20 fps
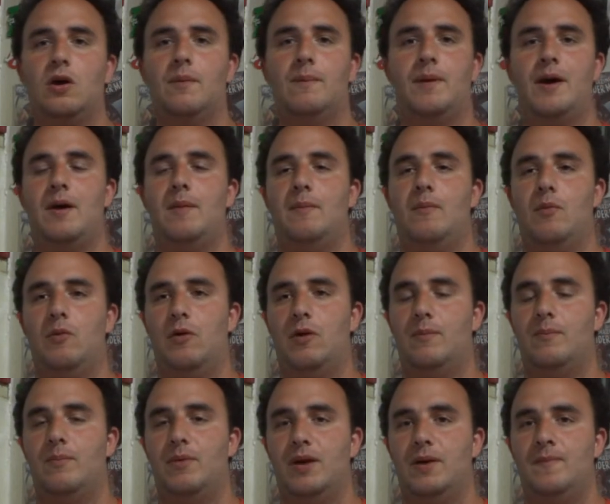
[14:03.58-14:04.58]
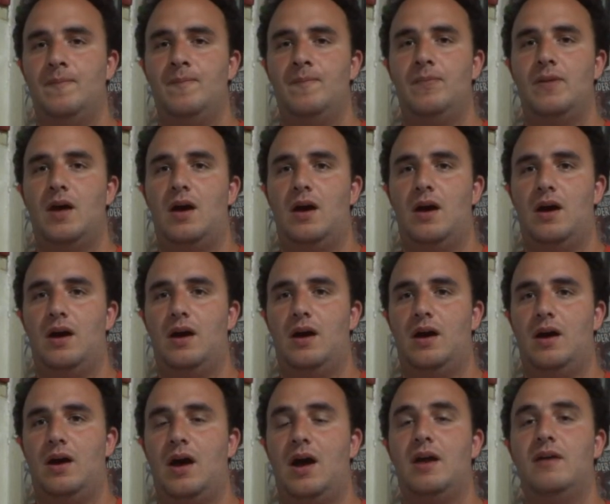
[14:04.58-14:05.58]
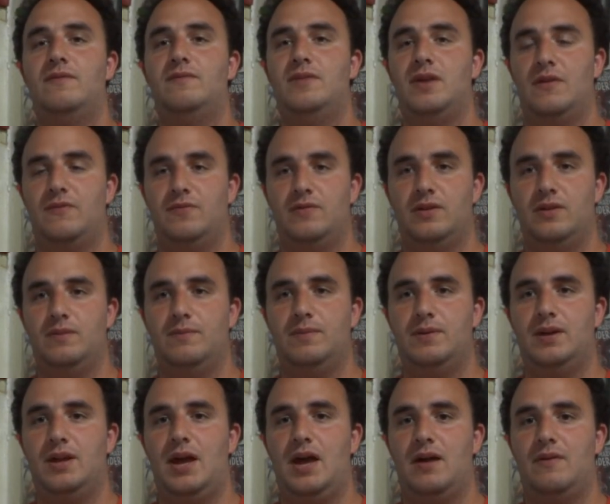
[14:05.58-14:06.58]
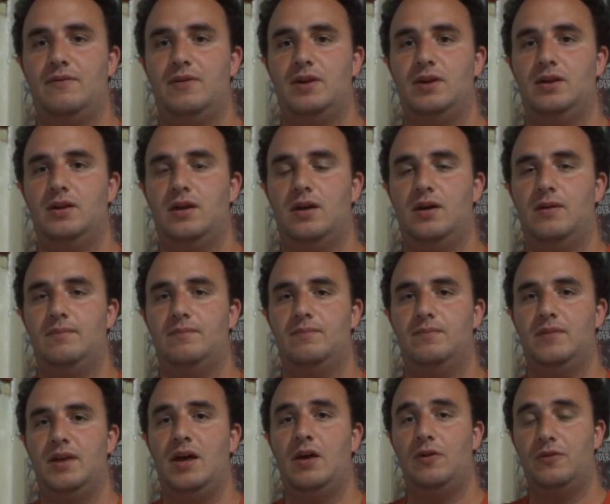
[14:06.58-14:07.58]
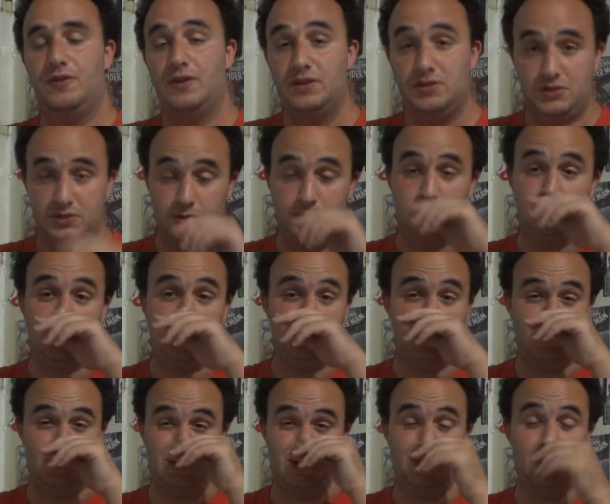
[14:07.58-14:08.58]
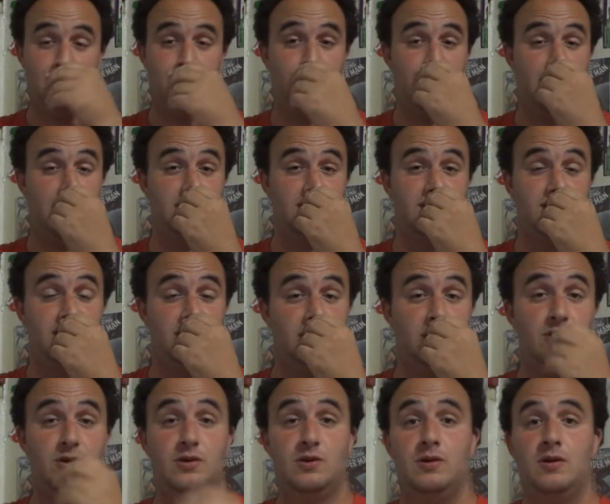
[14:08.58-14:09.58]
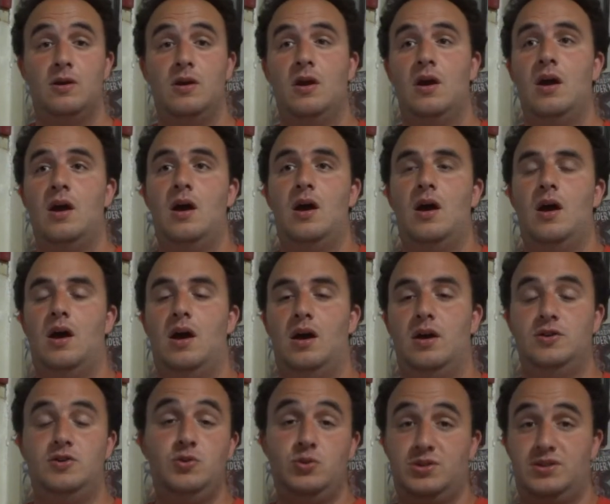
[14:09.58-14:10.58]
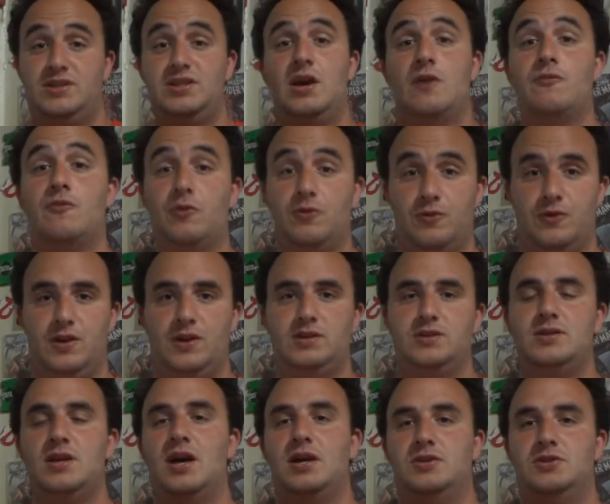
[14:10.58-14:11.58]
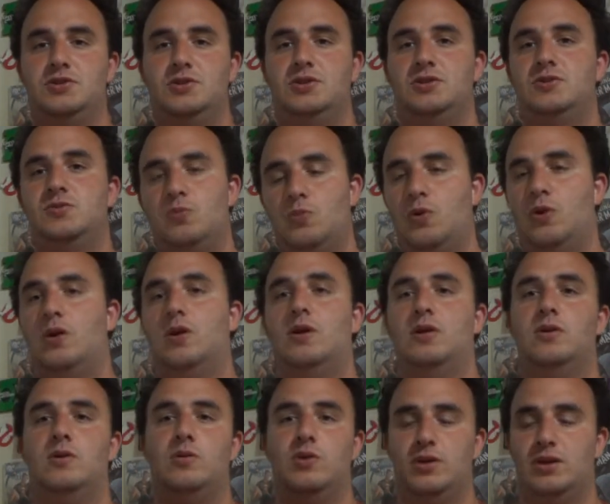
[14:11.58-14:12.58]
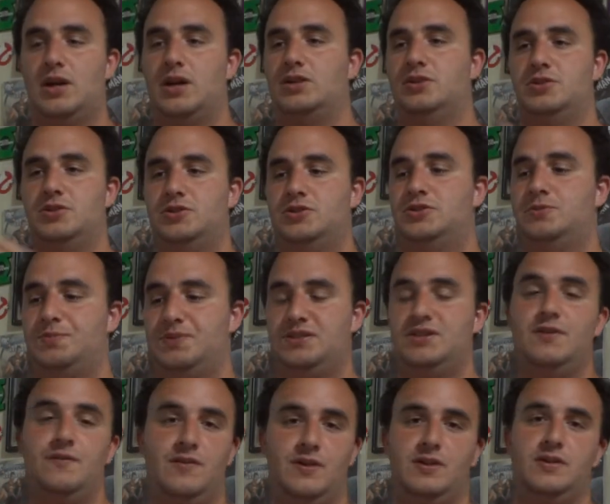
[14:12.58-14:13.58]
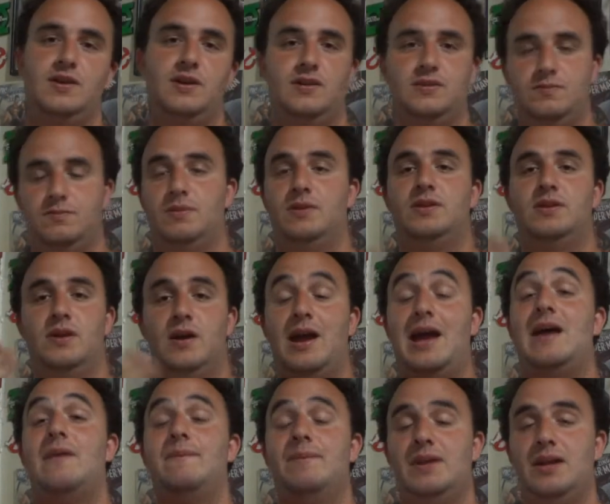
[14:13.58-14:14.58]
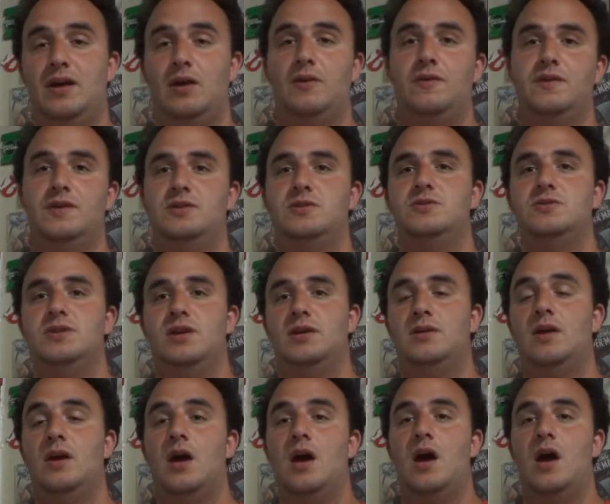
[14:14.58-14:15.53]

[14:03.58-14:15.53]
about more. But I've definitely been having health issues the past year due to several things, not just work or not just specific things, but there have been health issues. And